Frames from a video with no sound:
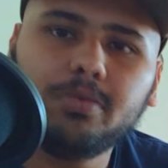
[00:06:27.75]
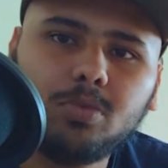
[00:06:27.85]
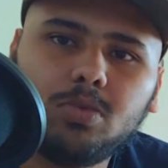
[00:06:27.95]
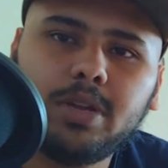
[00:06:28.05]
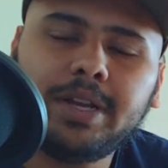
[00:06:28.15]

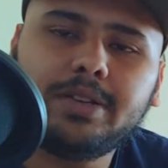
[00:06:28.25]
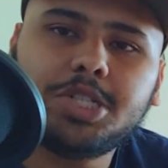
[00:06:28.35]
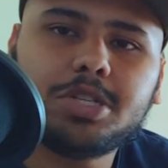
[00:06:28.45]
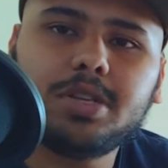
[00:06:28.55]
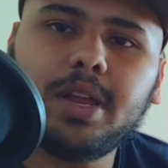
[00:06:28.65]

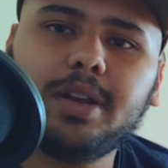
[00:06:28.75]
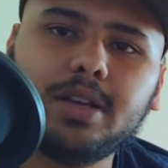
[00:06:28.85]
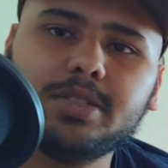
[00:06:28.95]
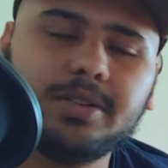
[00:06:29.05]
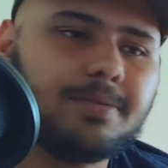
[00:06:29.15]
It
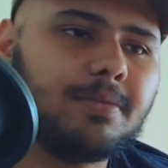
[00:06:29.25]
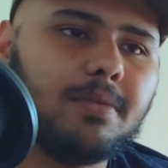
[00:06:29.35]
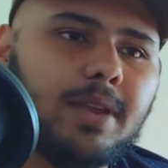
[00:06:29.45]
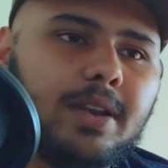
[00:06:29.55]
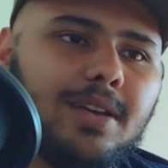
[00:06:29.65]

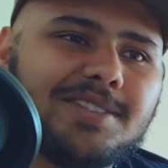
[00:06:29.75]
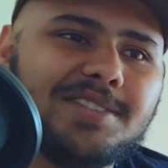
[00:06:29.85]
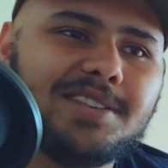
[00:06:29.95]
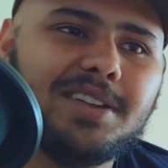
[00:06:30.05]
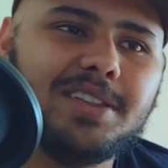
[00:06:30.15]
doesn't
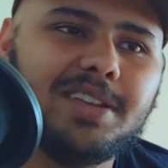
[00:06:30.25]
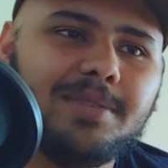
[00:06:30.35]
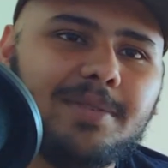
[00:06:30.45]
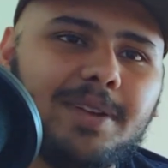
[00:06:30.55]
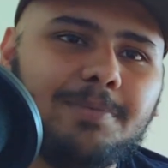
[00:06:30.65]
really,
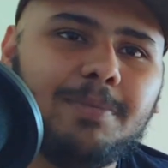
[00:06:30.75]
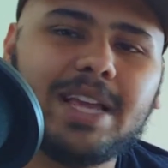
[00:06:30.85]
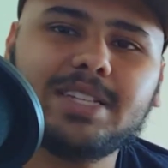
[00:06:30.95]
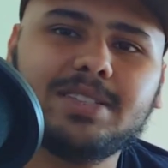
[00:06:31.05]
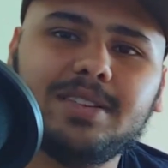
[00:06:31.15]
it
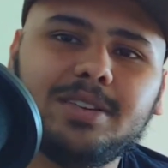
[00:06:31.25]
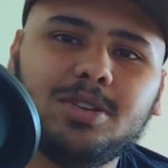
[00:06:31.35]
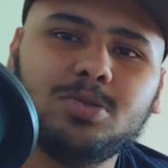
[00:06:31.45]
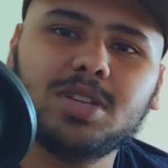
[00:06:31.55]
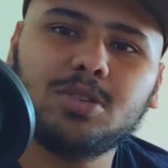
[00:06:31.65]
makes you
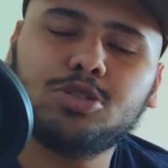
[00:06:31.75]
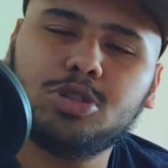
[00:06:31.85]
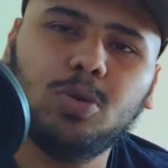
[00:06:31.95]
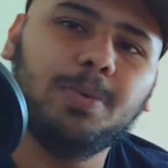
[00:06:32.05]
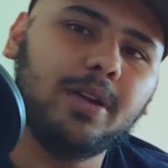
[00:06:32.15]
sound
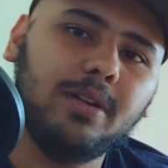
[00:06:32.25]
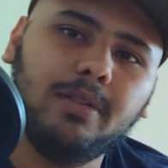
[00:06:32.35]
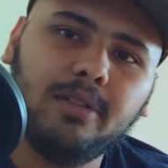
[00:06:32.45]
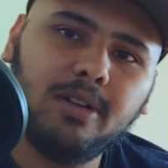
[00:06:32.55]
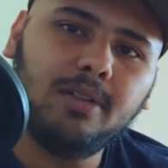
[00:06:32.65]
stupid.
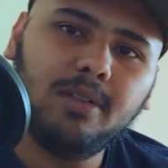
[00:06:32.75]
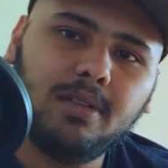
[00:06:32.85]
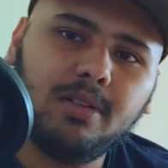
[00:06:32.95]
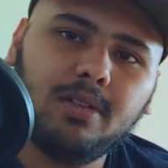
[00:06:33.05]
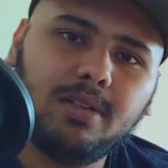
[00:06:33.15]

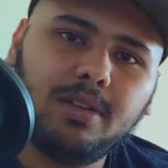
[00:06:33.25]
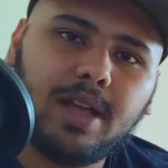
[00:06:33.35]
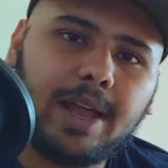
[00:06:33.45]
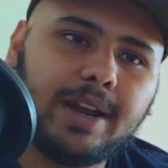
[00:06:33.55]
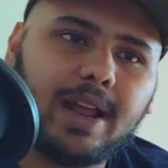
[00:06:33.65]

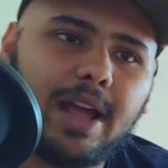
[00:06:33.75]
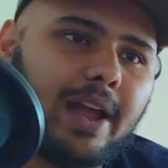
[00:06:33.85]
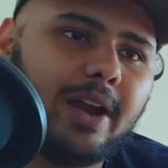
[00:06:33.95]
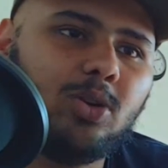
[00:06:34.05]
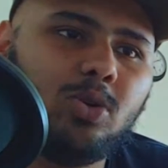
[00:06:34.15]
And I
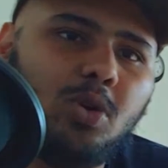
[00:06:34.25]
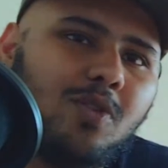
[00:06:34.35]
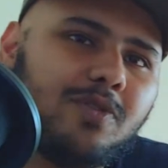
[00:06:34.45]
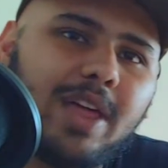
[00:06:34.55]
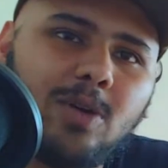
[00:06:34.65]
don't know if
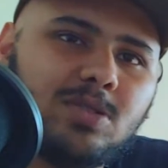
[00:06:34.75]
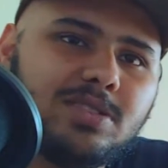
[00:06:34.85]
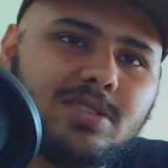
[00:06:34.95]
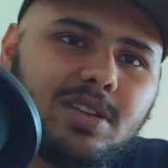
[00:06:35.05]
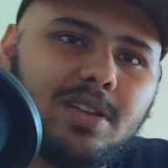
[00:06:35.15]
that was
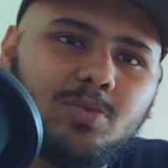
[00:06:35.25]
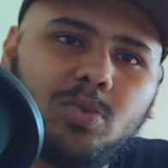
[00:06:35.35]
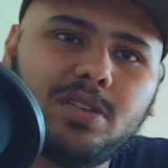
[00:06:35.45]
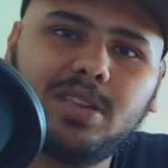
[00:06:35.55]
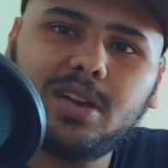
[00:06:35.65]
what
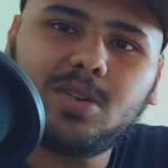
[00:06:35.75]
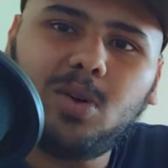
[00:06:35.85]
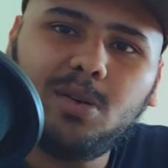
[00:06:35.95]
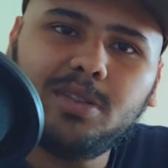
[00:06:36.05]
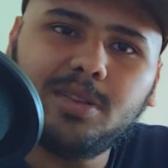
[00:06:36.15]
they're called
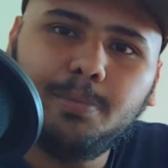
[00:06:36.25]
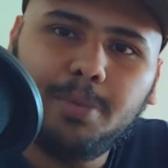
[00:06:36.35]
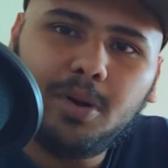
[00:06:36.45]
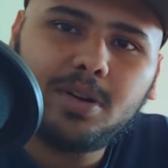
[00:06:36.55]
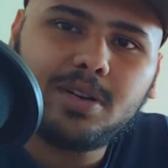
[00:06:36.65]
in the
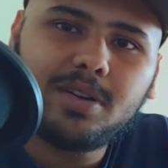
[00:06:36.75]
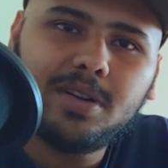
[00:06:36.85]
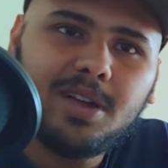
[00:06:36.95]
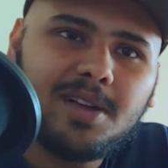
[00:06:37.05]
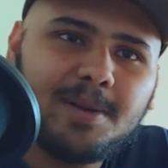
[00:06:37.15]
book,
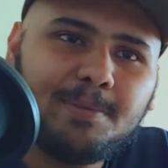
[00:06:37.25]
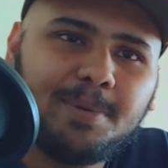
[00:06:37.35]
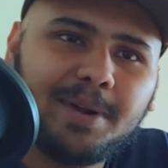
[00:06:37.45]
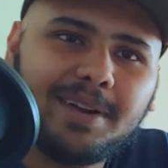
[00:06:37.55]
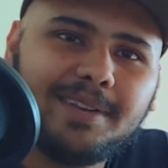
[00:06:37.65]

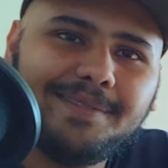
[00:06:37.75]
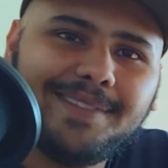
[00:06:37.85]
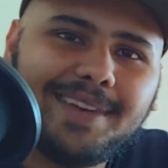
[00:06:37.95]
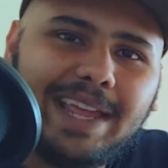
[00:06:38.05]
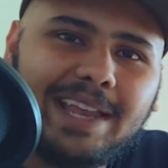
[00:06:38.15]
but
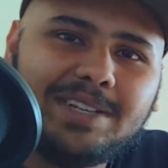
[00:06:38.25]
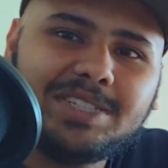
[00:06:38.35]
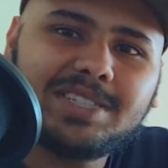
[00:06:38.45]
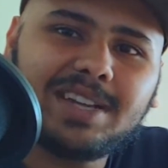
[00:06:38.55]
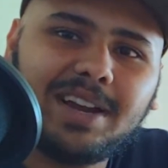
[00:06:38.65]
it just
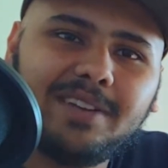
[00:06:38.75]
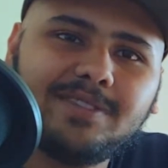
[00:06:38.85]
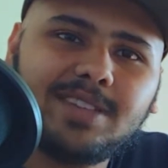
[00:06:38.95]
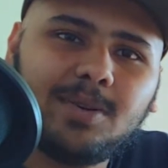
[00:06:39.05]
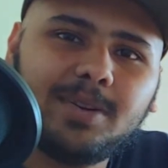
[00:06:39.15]
kind of
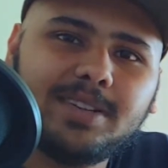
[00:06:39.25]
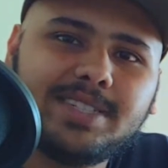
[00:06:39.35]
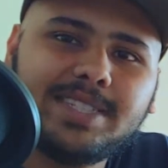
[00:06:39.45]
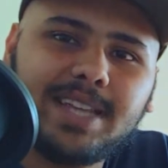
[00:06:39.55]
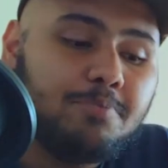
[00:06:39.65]
sounded
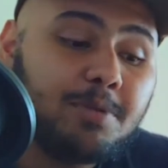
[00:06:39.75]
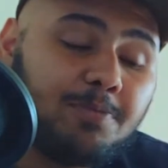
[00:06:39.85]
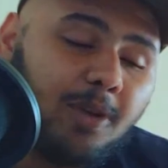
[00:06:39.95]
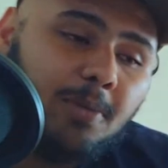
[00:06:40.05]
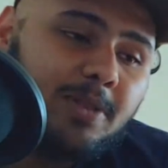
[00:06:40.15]
silly.
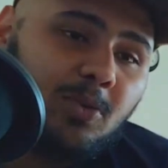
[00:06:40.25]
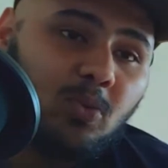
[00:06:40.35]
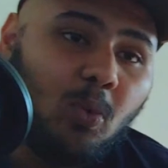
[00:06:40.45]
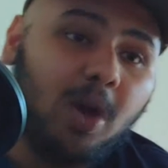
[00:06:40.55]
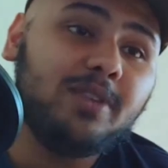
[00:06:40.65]
Probably
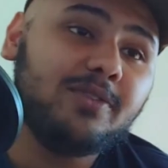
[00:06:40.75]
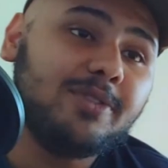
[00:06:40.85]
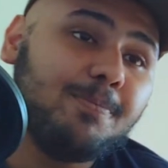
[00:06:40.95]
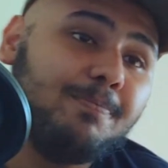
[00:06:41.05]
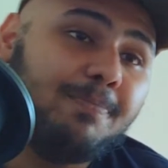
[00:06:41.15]
one of the
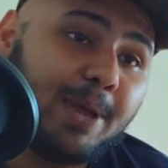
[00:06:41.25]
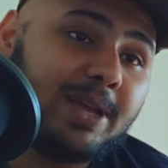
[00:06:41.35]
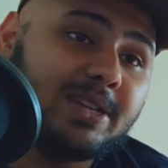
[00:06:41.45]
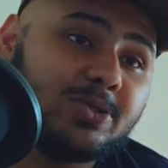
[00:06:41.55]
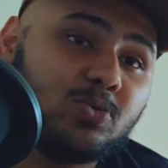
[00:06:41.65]

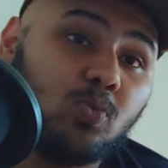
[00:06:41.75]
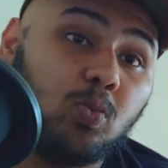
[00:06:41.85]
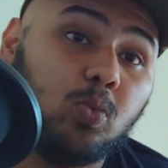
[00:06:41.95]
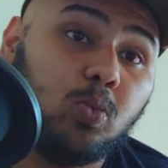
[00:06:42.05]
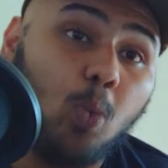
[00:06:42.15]
biggest
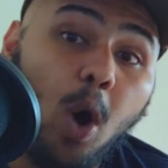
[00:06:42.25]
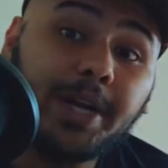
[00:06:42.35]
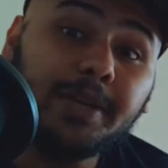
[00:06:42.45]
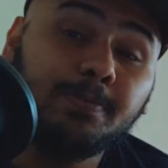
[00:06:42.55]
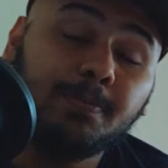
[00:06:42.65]
what
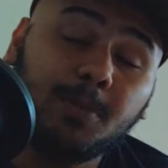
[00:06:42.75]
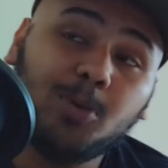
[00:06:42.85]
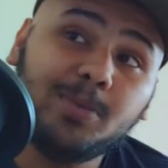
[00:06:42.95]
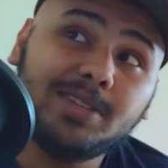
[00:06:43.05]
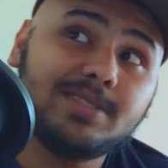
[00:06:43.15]

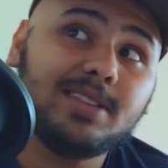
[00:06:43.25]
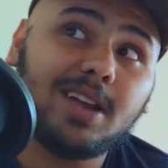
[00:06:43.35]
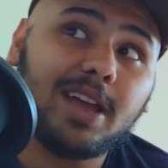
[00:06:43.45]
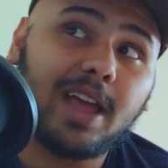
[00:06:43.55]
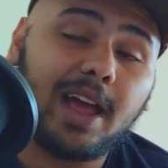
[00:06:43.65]
moments that I
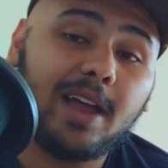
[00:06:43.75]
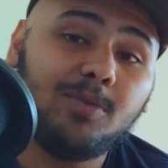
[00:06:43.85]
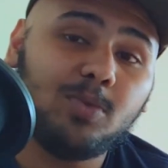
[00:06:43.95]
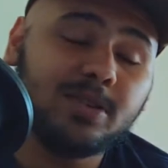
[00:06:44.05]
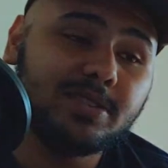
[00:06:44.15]
had
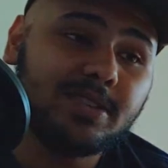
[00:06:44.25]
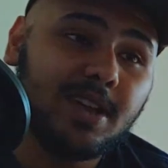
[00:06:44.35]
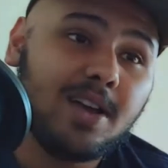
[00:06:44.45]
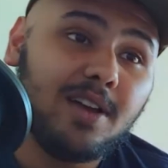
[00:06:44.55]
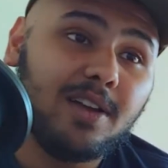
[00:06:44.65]
was
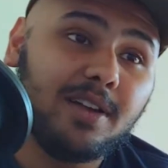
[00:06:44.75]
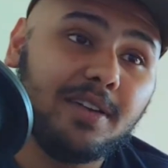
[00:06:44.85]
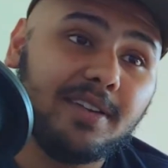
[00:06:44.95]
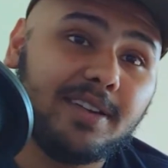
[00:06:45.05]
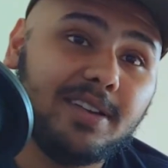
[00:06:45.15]

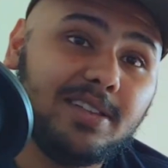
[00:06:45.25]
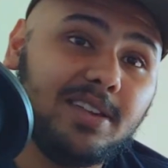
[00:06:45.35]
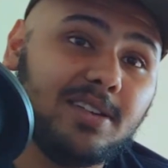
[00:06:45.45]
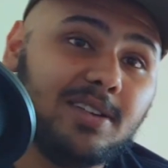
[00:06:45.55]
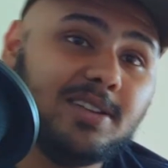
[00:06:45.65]
really
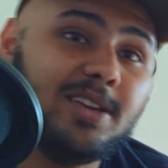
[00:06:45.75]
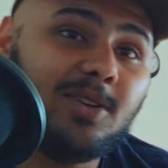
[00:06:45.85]
early on